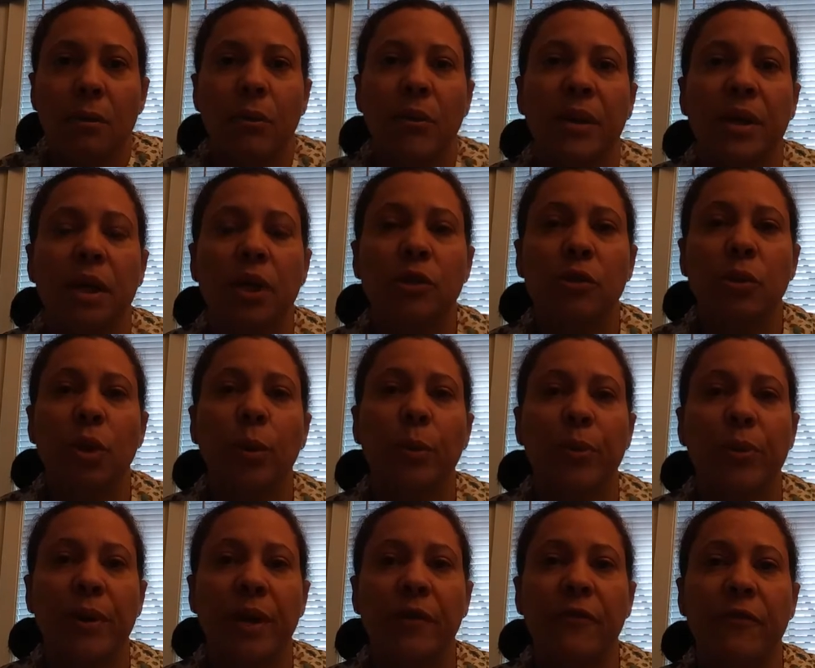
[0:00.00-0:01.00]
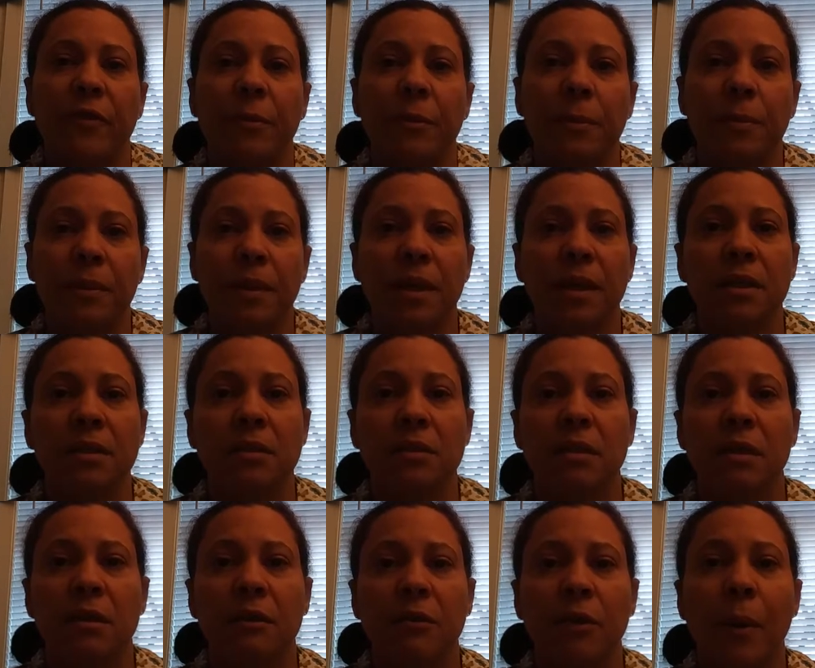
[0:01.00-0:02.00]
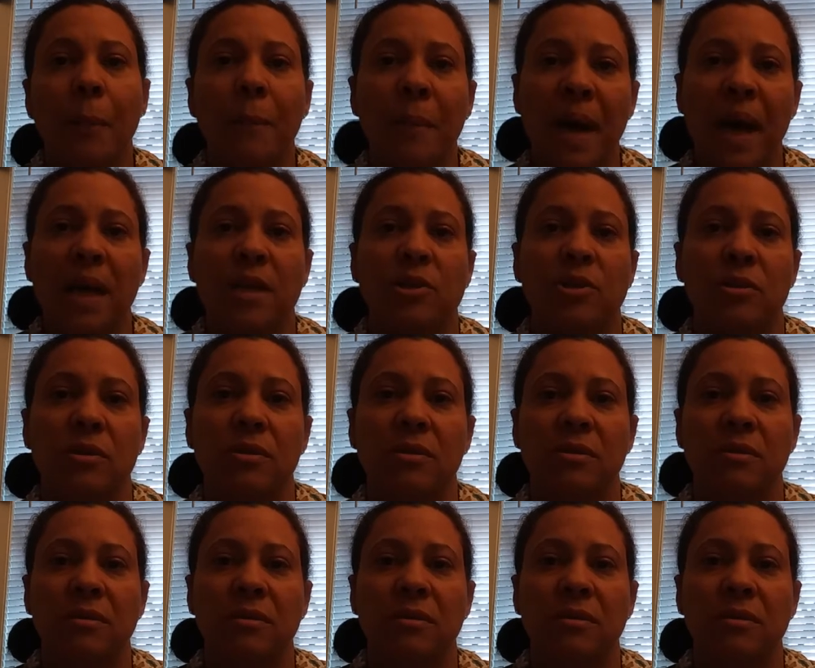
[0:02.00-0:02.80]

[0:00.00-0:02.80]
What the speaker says: we need to operate from a place of compassion.